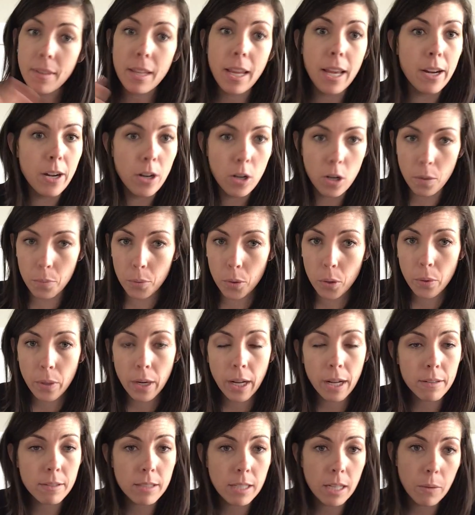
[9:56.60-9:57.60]
I don't know, I'm going
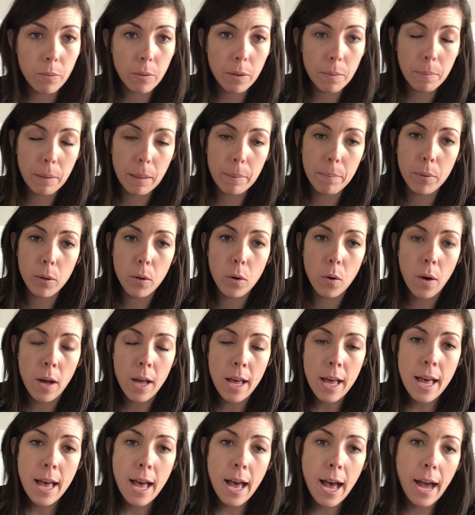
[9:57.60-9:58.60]
out to eat with people,
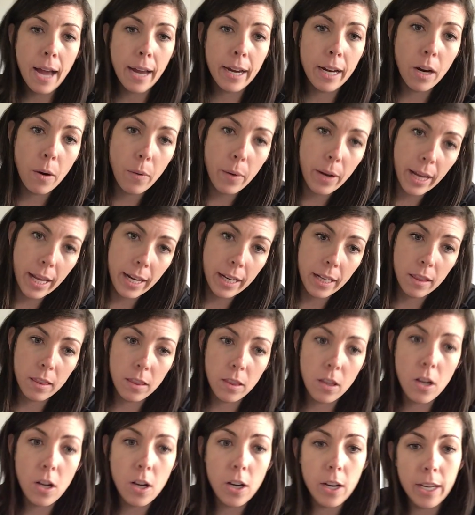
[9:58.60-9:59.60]
I go ahead and
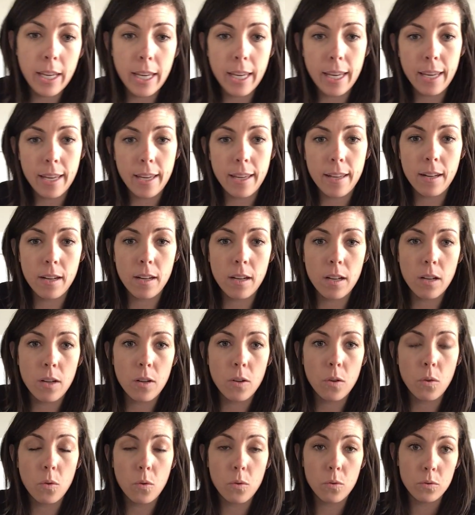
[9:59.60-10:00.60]
log in,
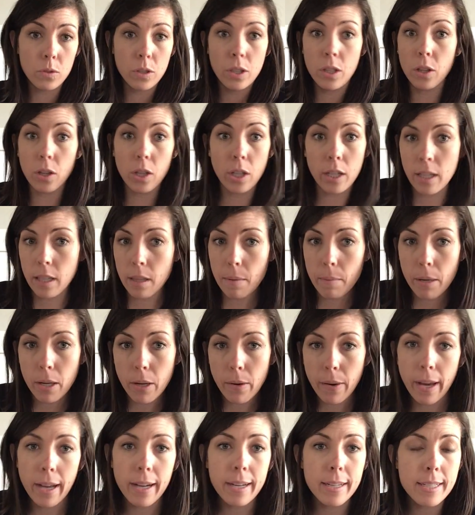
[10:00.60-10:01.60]
look at the
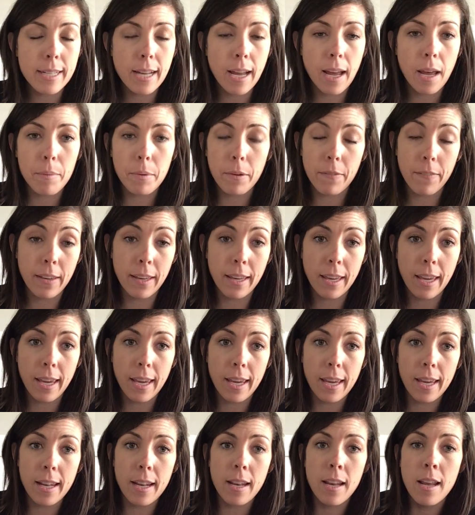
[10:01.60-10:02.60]
menu ahead of time if I
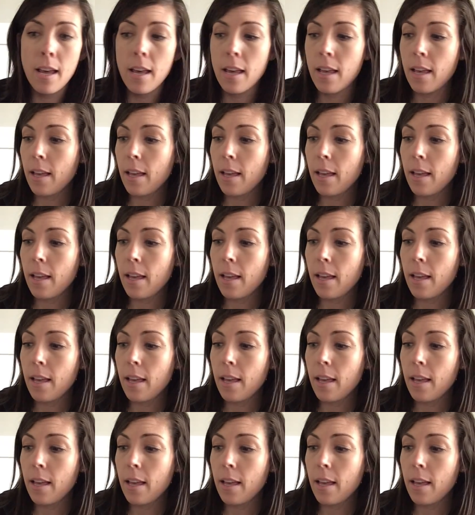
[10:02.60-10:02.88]
can,